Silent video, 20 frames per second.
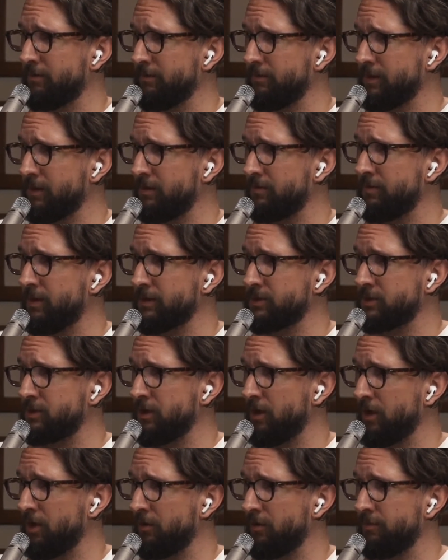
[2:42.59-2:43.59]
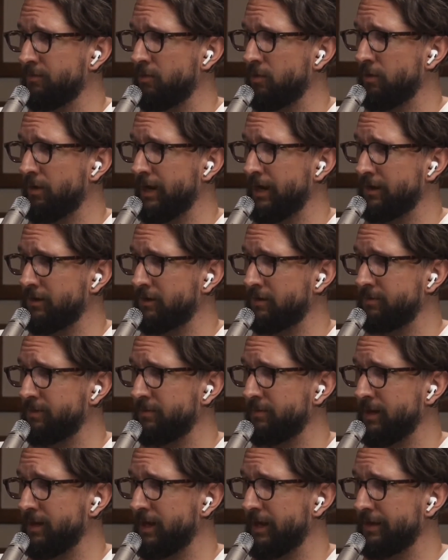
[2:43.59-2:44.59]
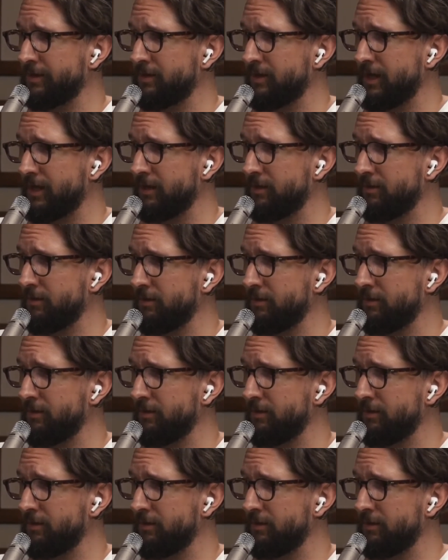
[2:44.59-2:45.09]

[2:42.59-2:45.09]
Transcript: He's much taller and more handsome than my last dad.